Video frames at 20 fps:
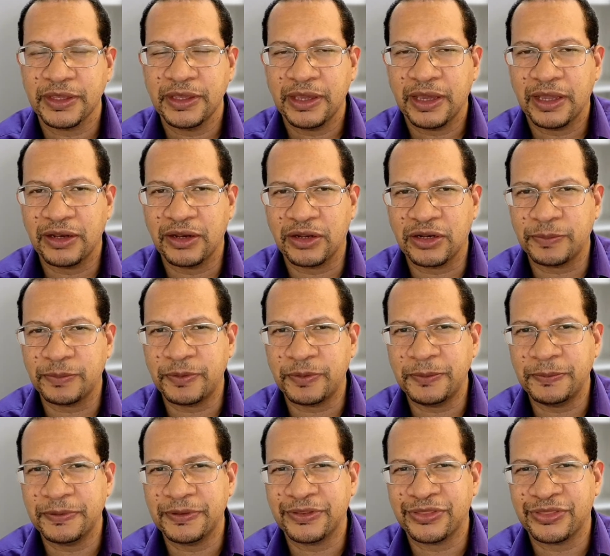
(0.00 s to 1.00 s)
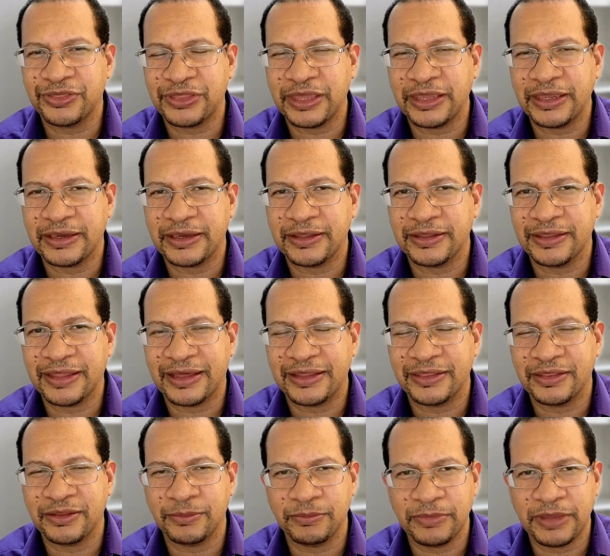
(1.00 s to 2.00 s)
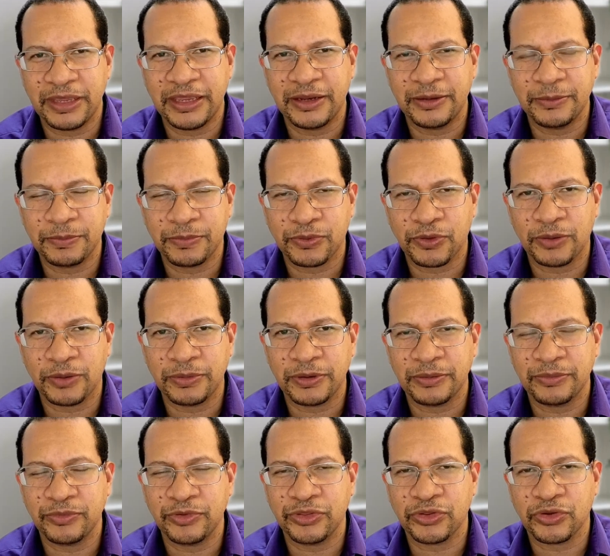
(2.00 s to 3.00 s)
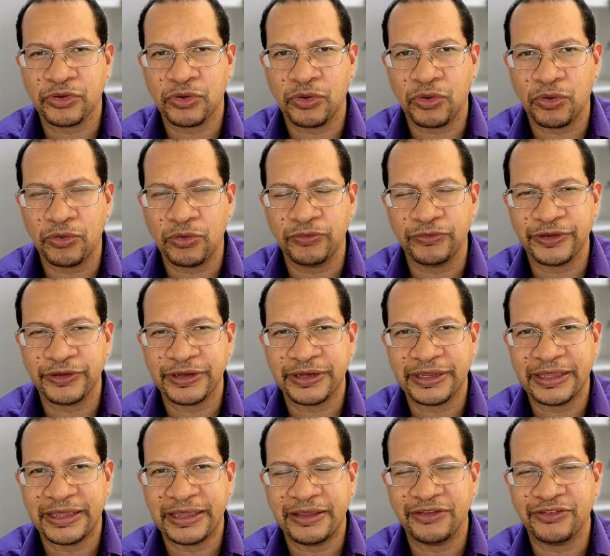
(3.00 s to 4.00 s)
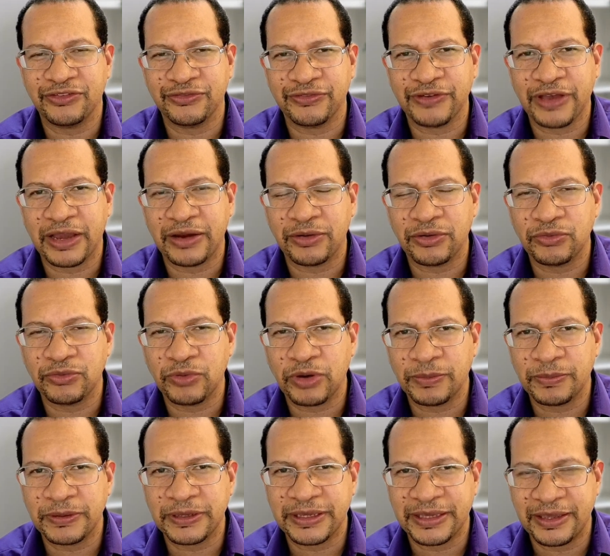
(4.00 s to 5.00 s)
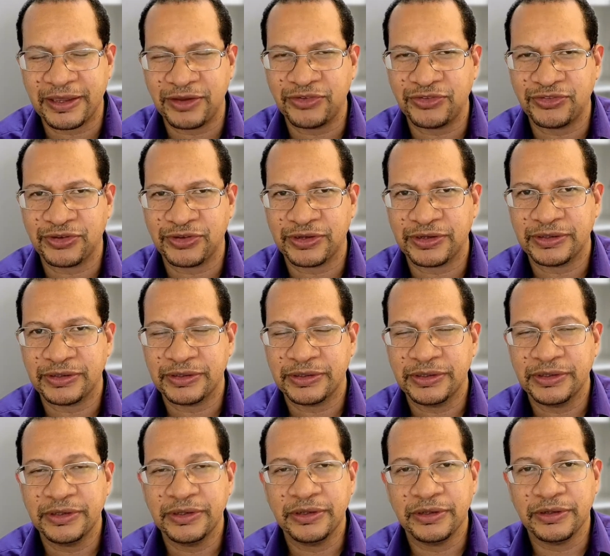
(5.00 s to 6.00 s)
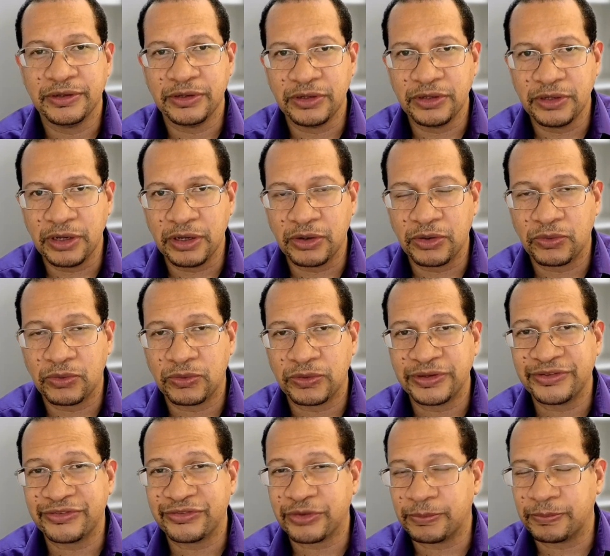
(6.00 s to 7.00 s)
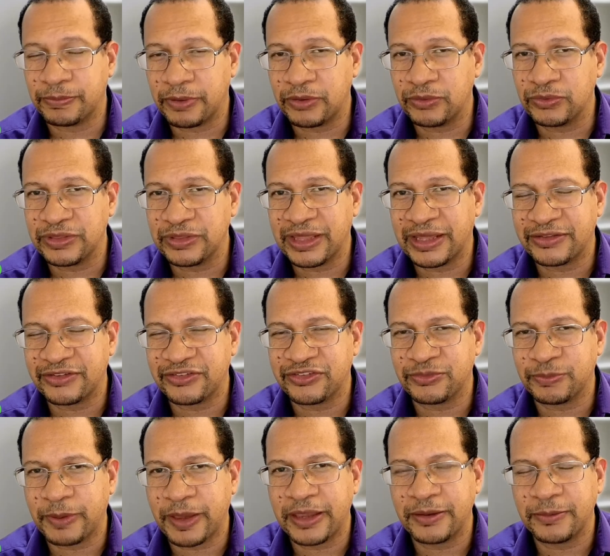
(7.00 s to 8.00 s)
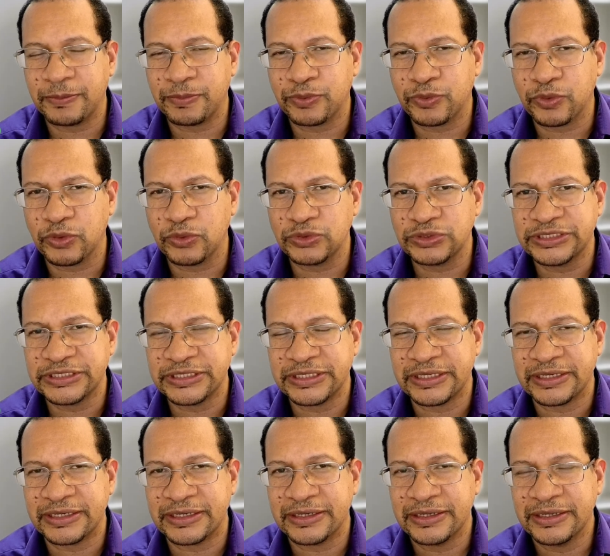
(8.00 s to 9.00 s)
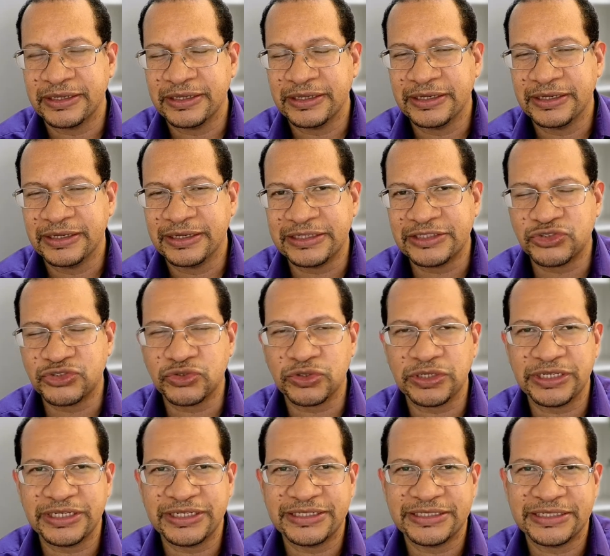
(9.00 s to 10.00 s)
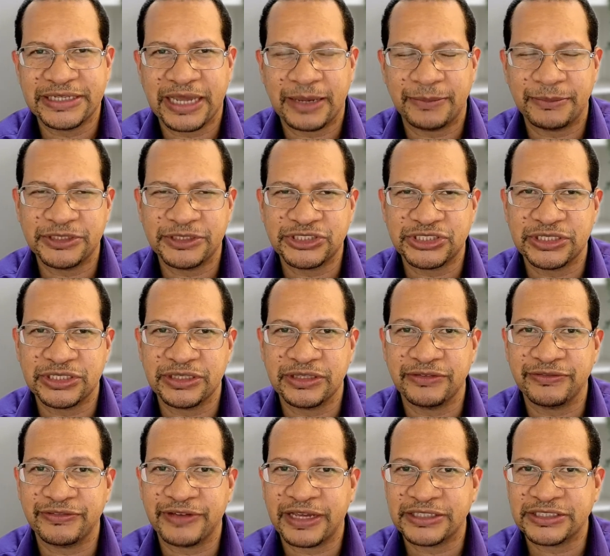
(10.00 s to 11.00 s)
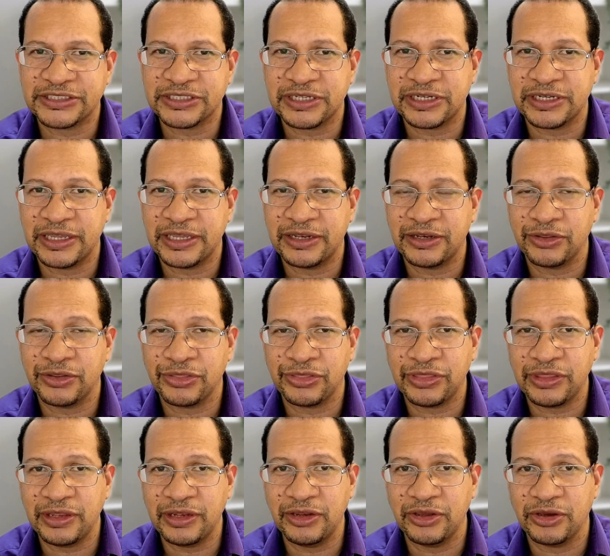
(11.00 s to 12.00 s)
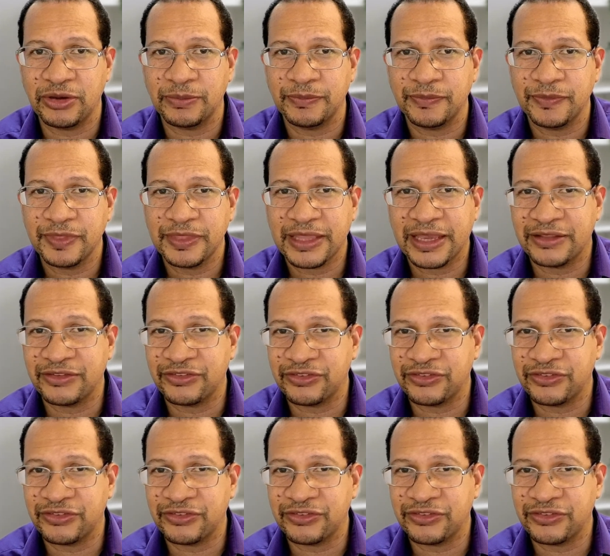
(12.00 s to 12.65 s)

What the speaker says: A lot of people think that the main problem with COVID is viral replication. No, it's about that spike protein literally damaging the vascular endothelium, and